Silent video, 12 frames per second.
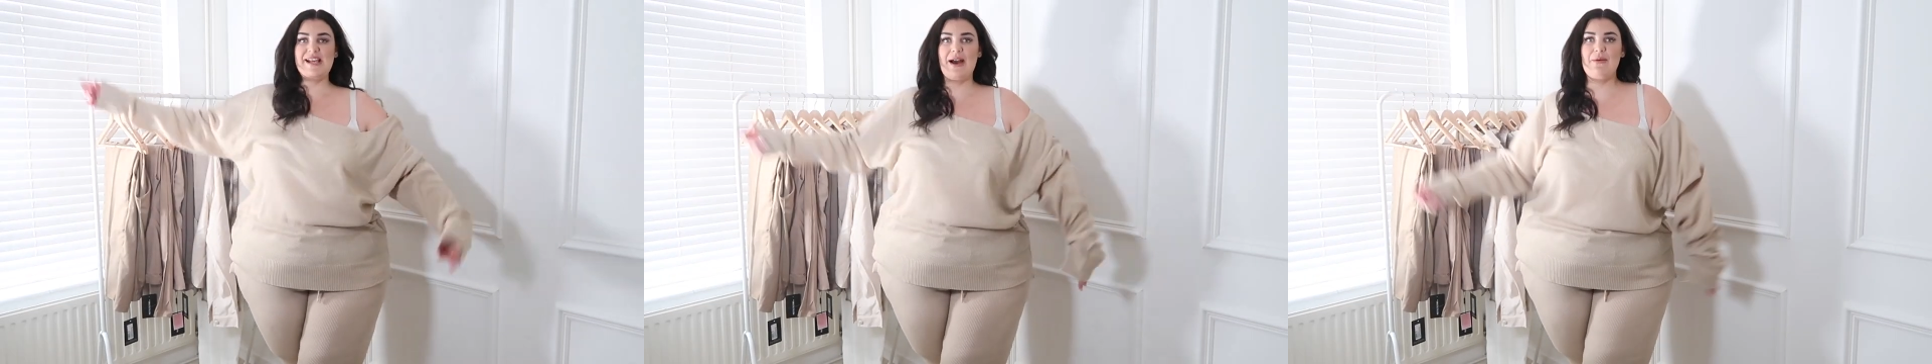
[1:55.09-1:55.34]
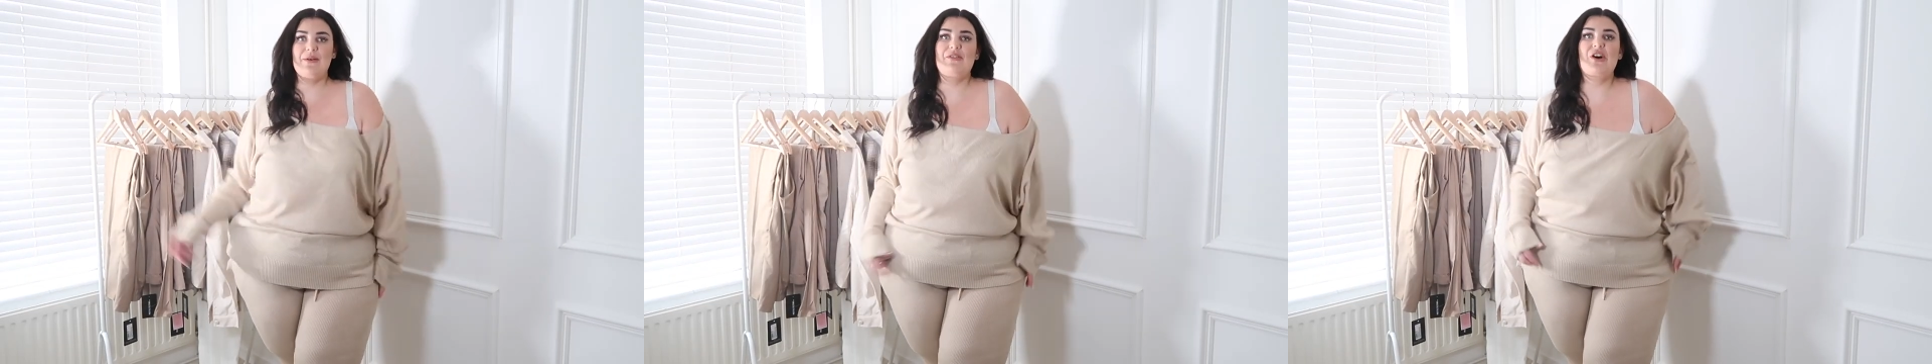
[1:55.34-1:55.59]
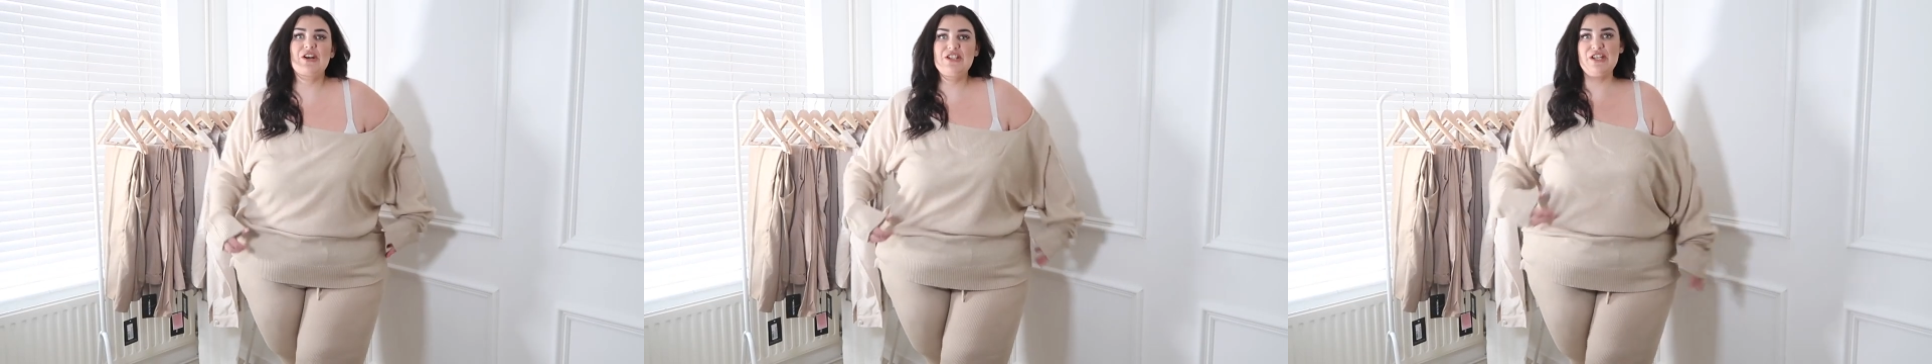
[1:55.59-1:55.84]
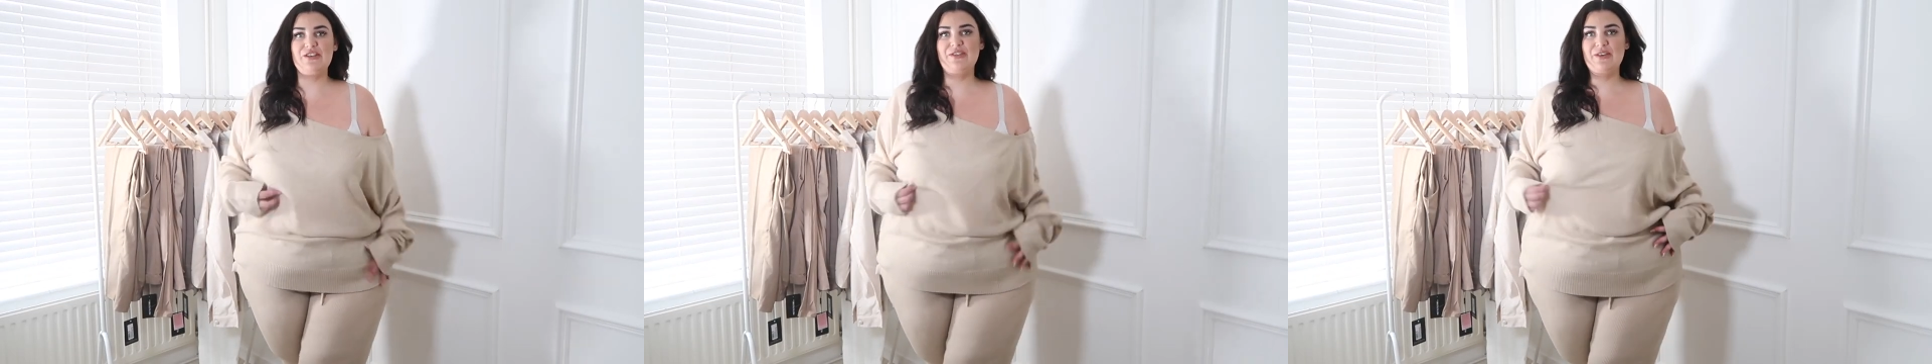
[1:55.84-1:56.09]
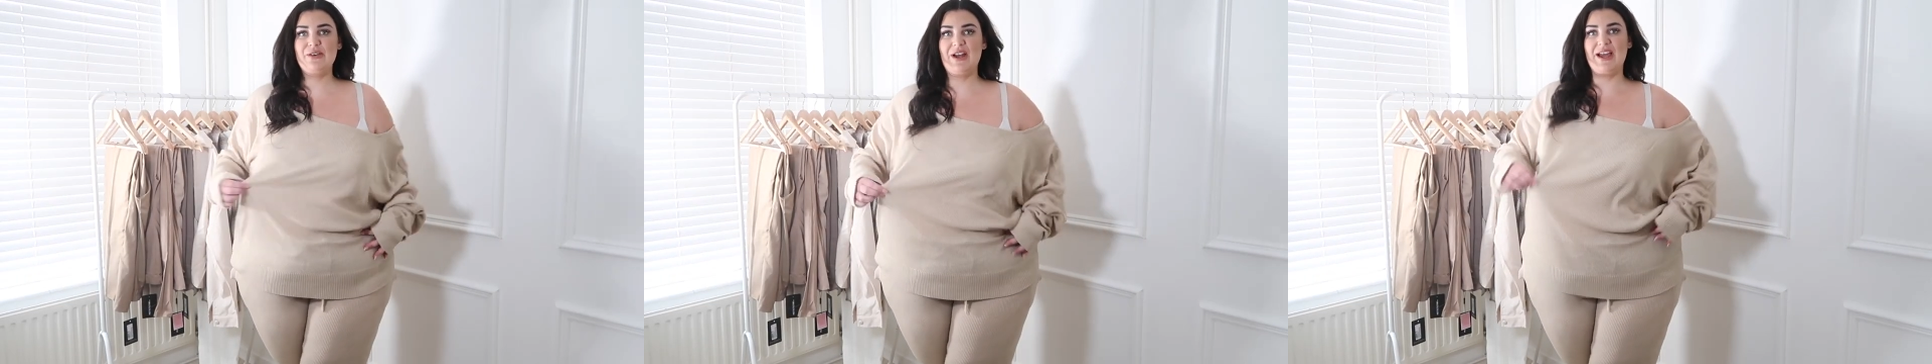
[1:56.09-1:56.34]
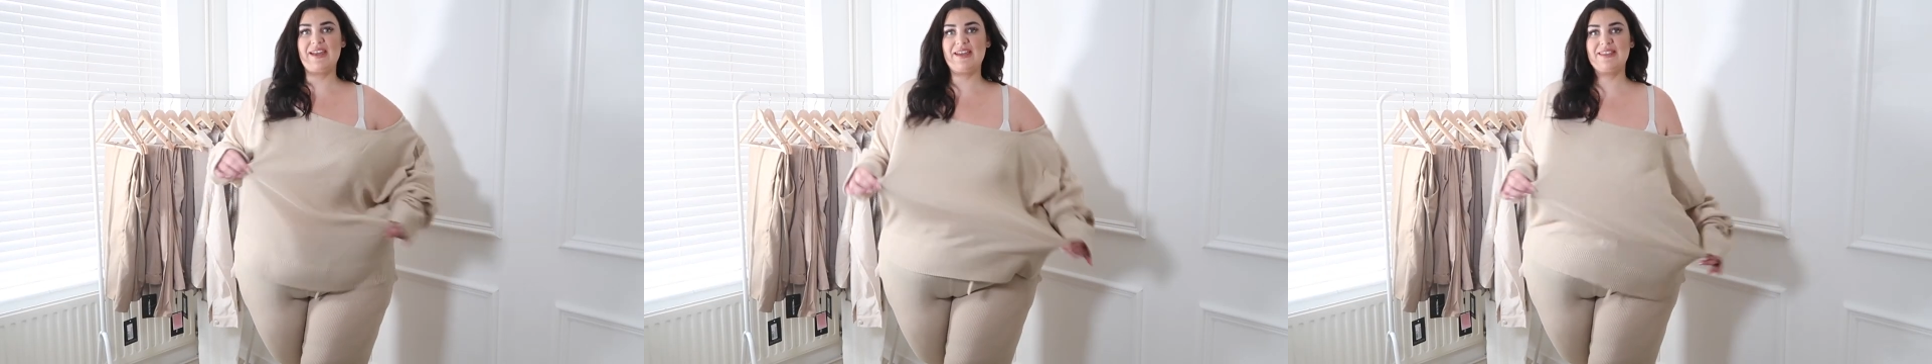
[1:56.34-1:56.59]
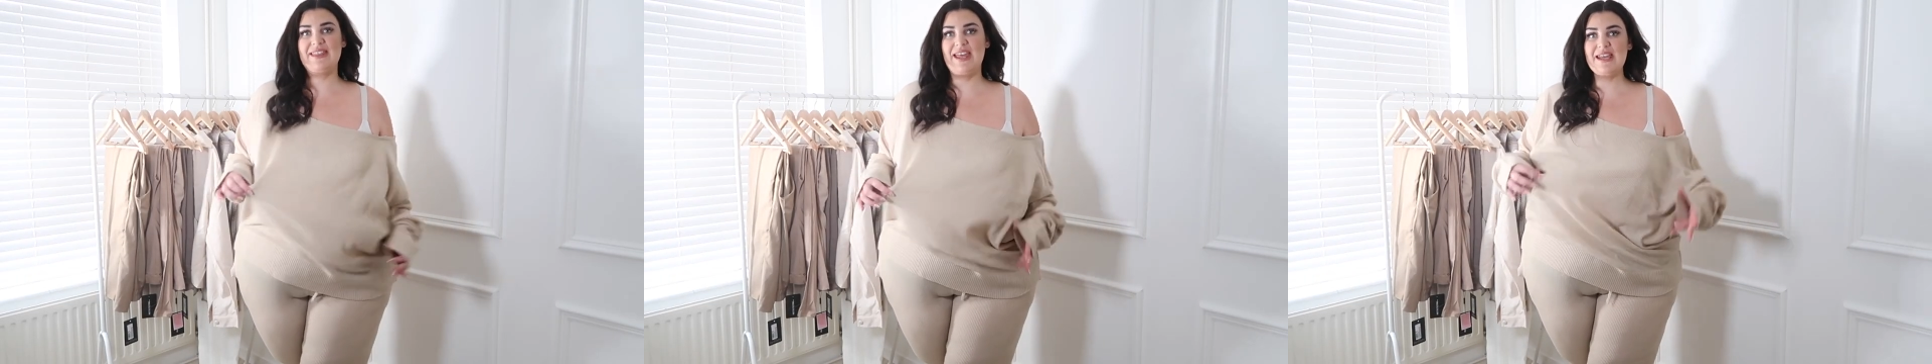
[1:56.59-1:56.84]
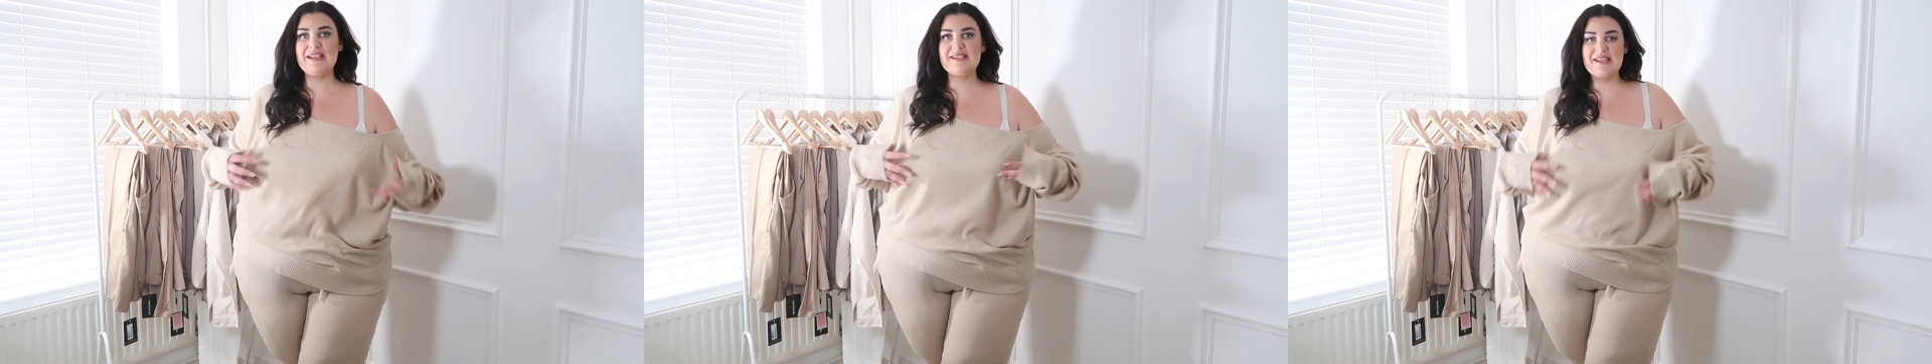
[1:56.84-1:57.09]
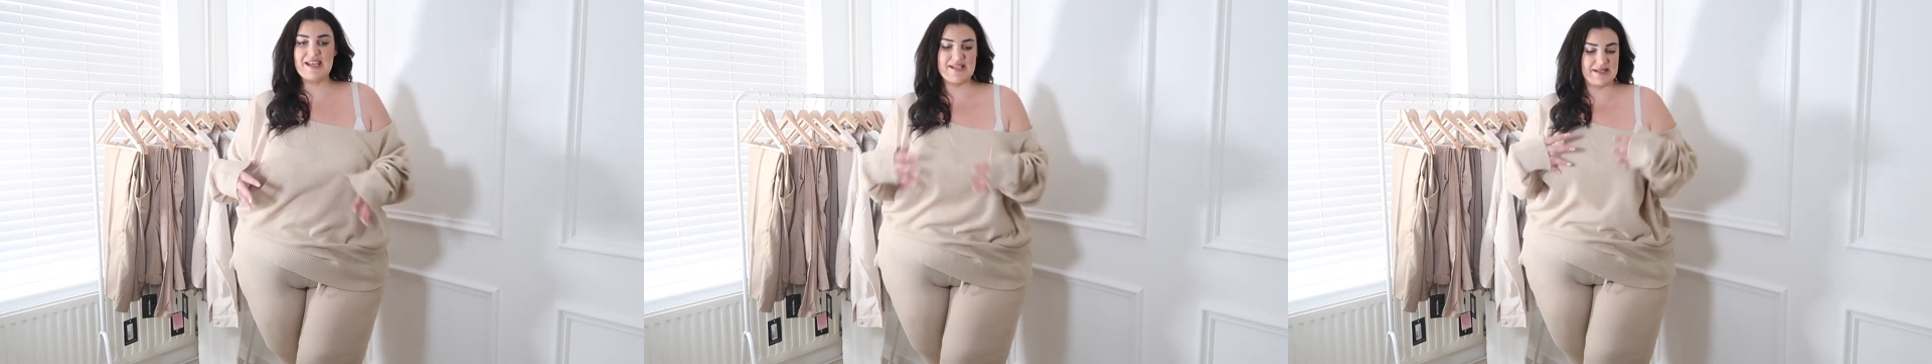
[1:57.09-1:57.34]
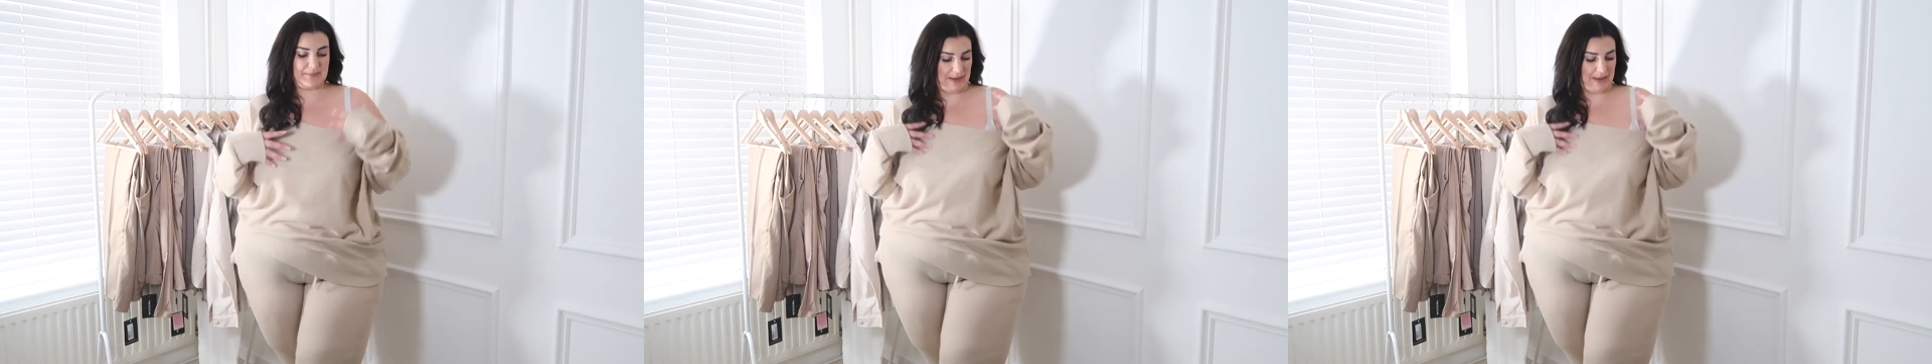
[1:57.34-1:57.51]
However, I do feel like this is a